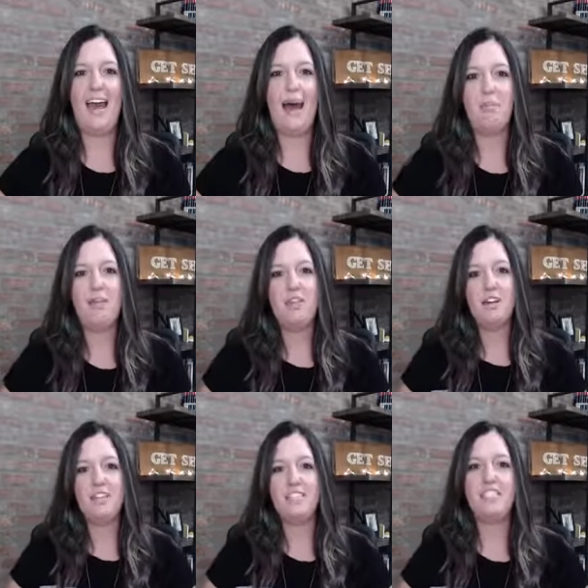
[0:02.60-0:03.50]
happy
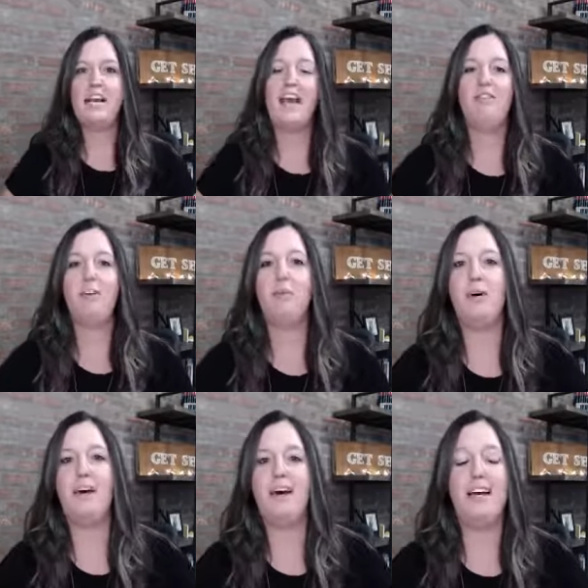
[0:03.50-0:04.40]
Thursday,
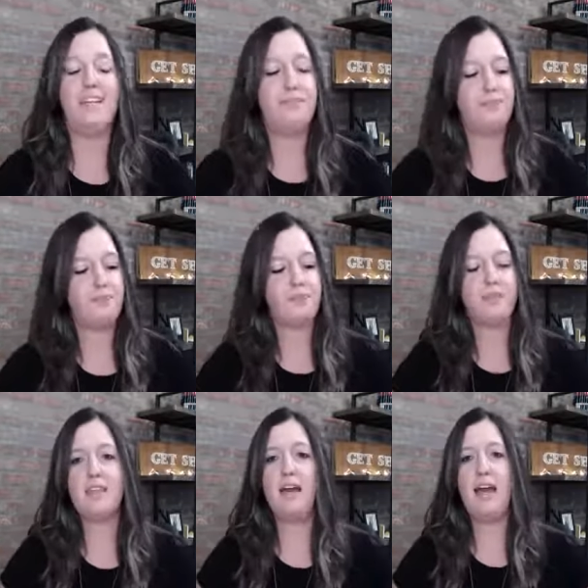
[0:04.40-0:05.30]
everyone.
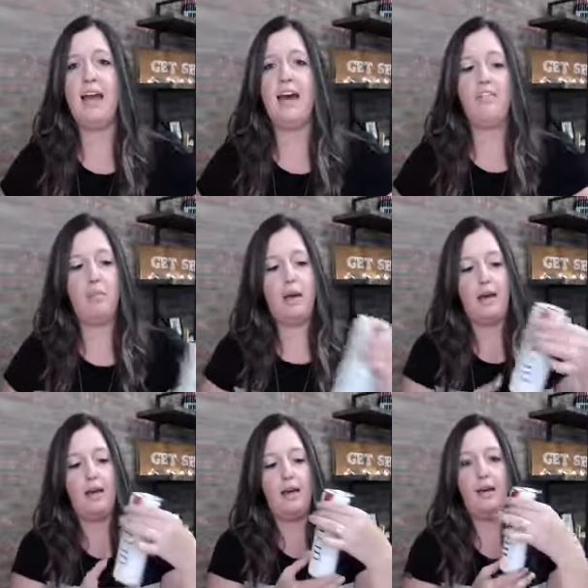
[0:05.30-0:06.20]
I have my
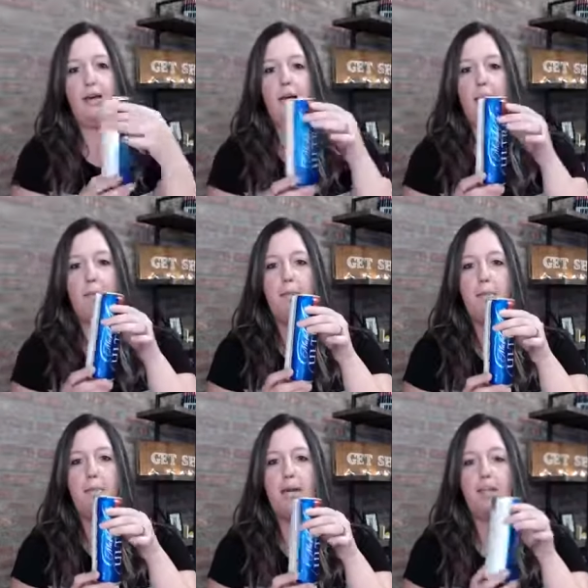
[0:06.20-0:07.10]
uh, my
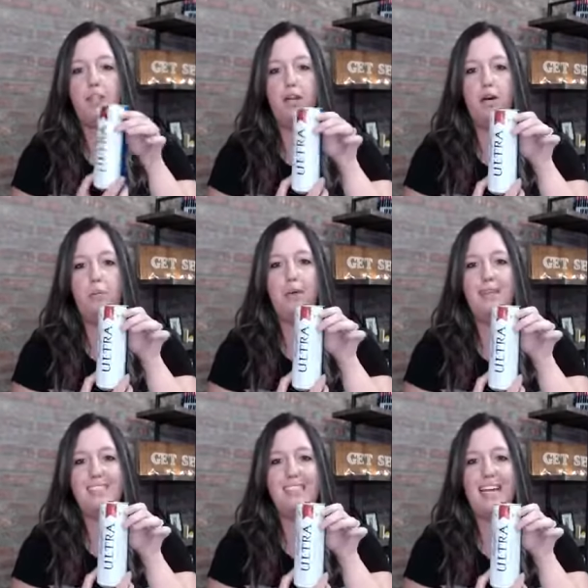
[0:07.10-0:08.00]
Michelob
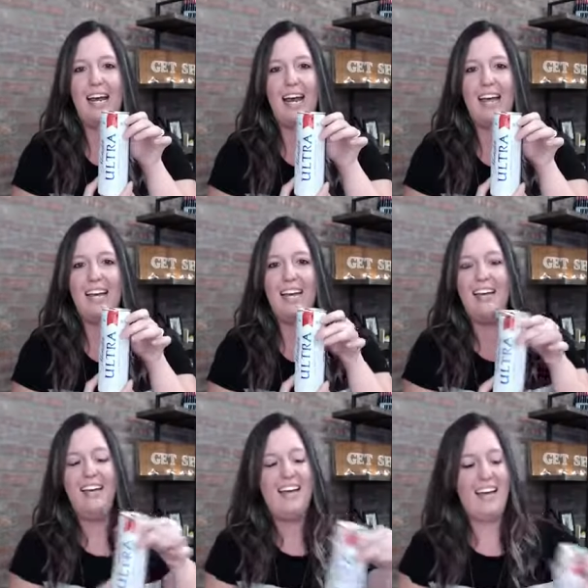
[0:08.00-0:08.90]
today,
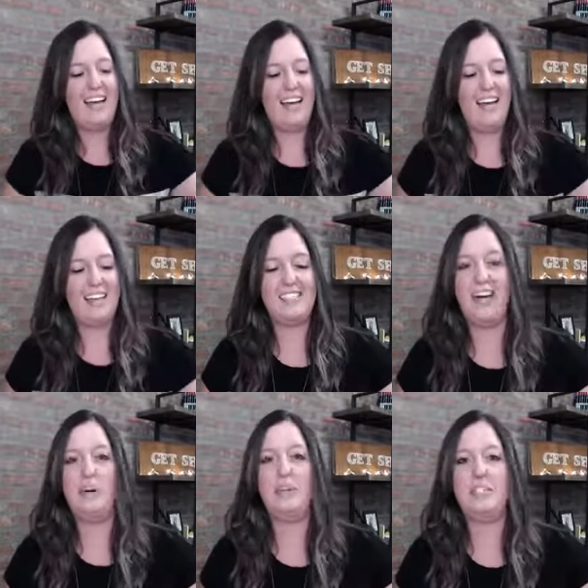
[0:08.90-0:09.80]
and
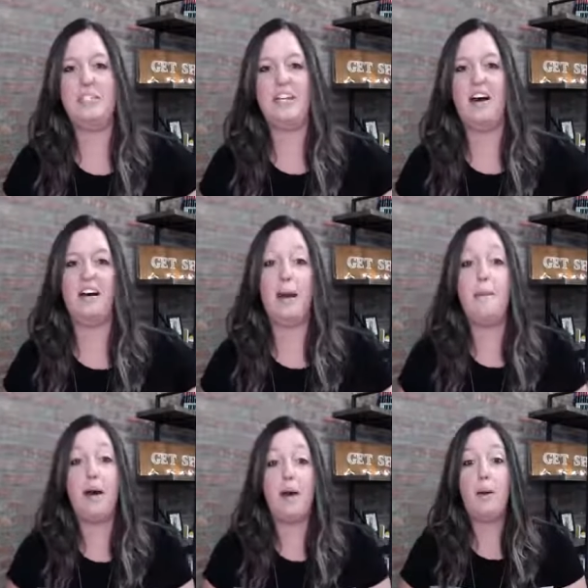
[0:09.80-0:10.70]
I want to talk
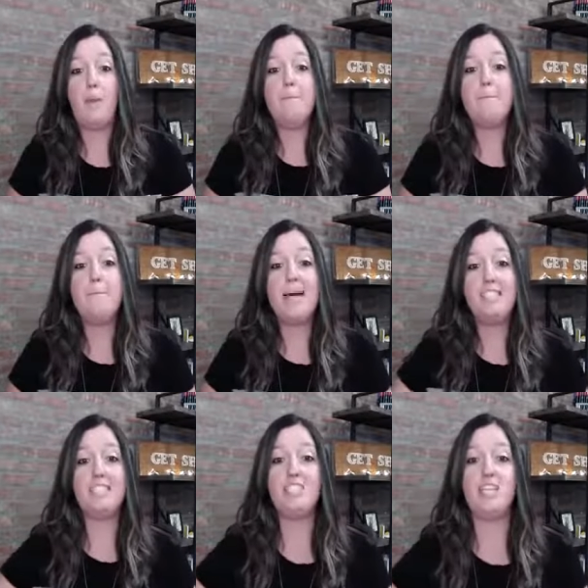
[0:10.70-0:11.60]
about
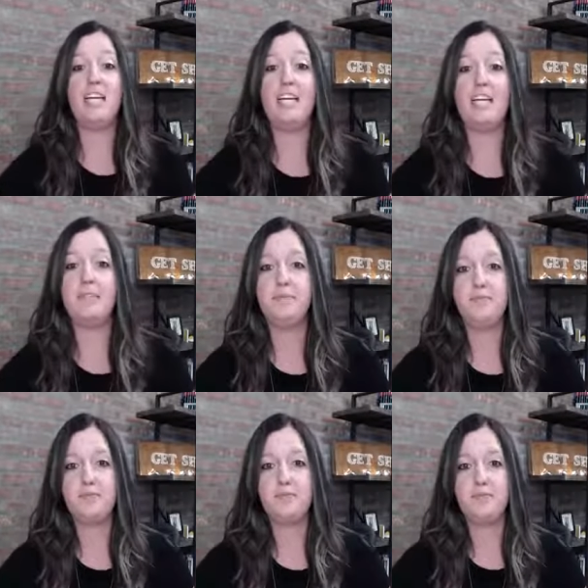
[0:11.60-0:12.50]
messaging.
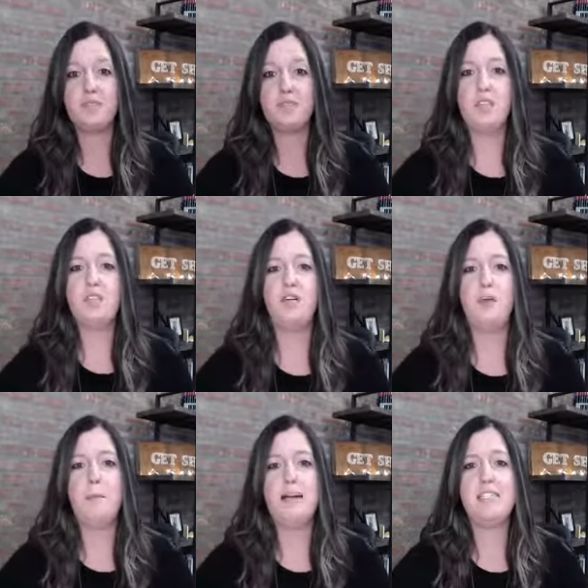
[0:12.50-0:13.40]
So
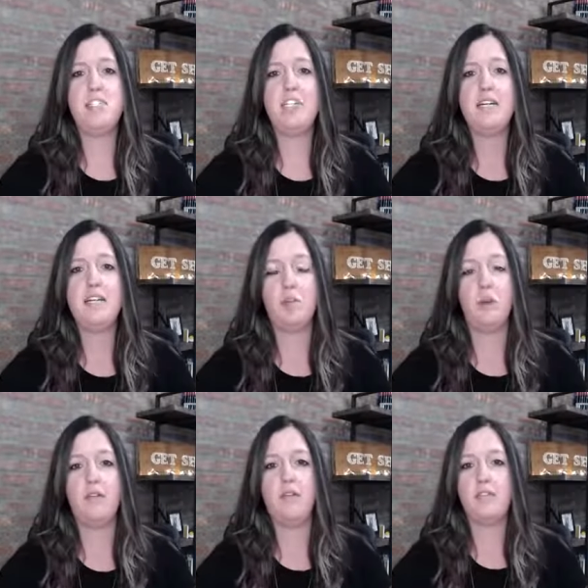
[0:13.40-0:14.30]
messaging is
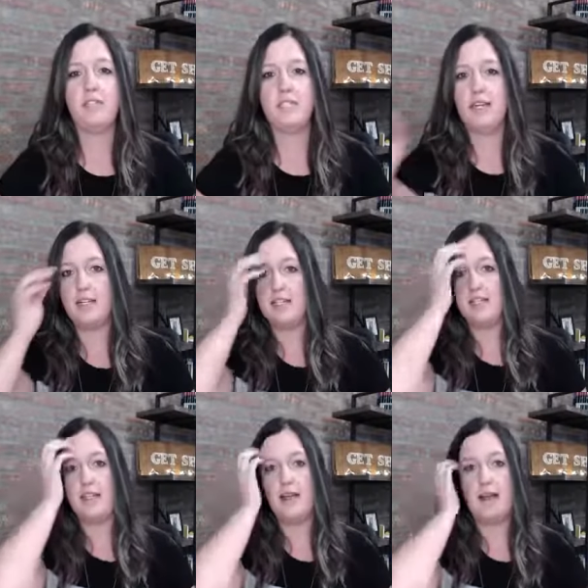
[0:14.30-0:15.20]
one of those things
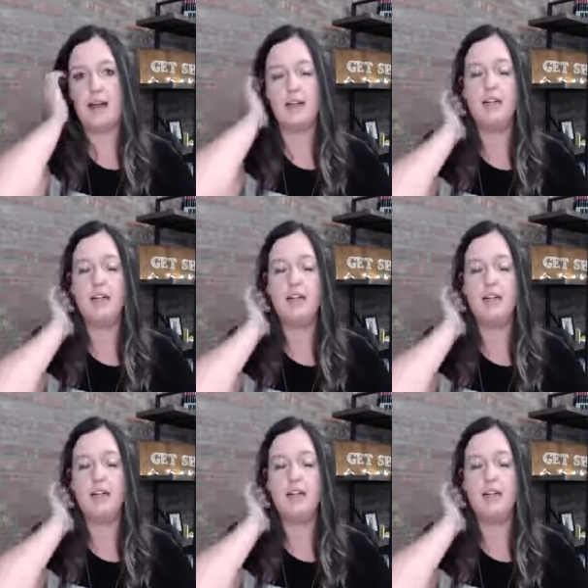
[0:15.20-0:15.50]
that